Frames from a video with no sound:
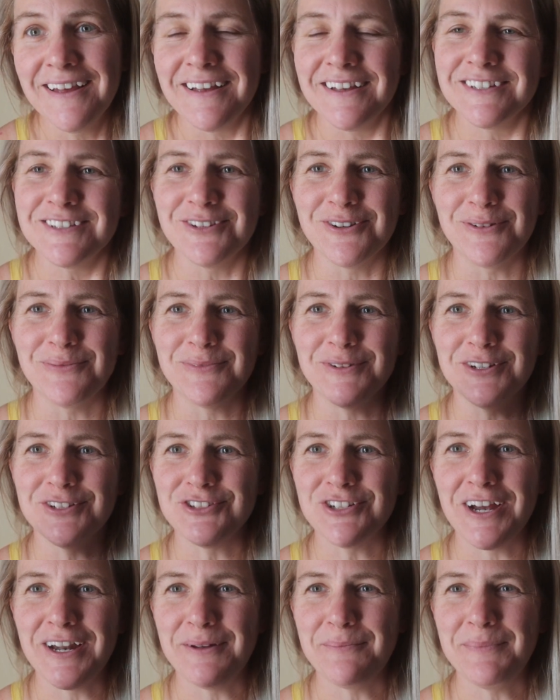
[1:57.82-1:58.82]
So I'm going to
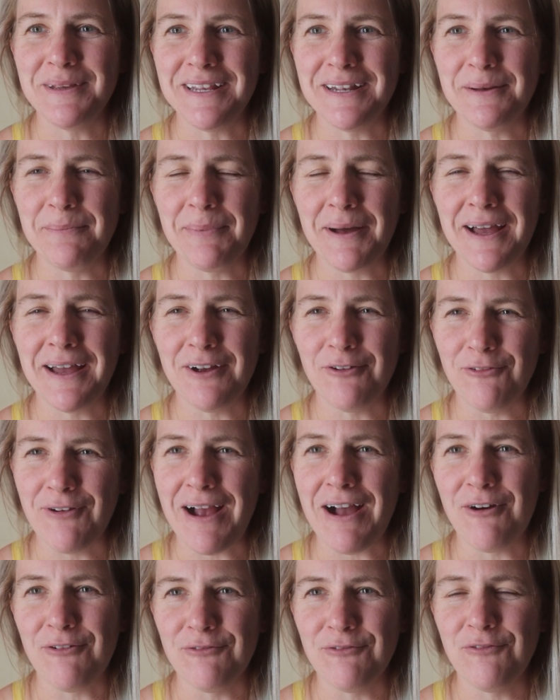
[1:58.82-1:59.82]
try to beat it by
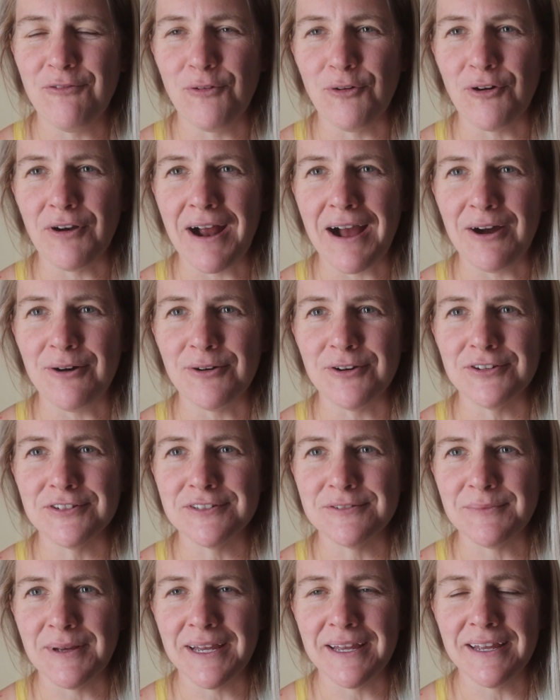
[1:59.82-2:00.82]
around 4
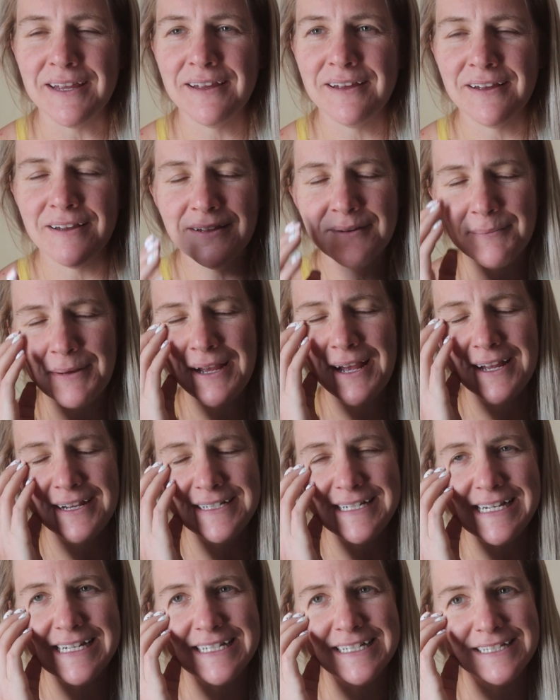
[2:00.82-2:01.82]
hours. My
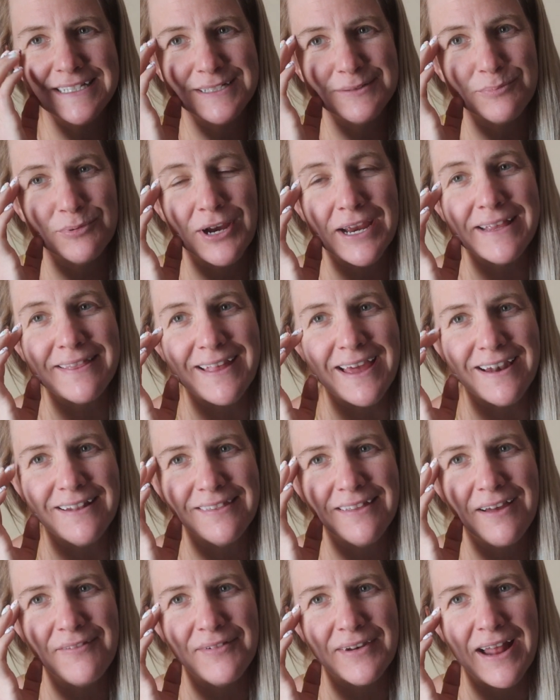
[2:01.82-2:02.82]
idea is to break that
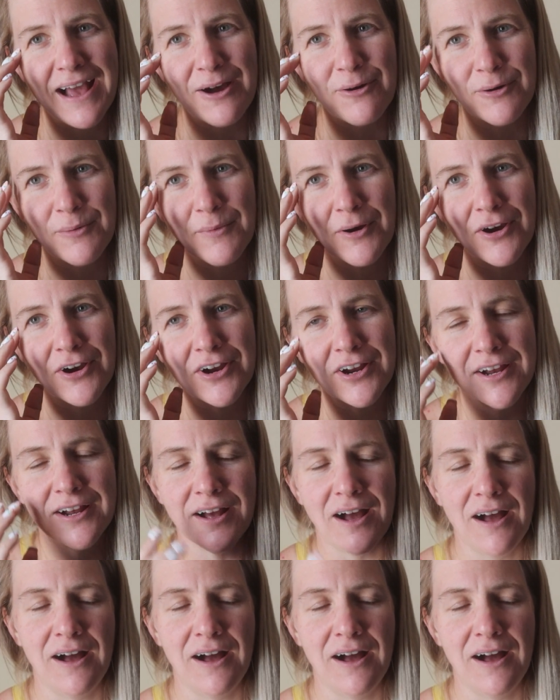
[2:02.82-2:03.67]
11-hour mark.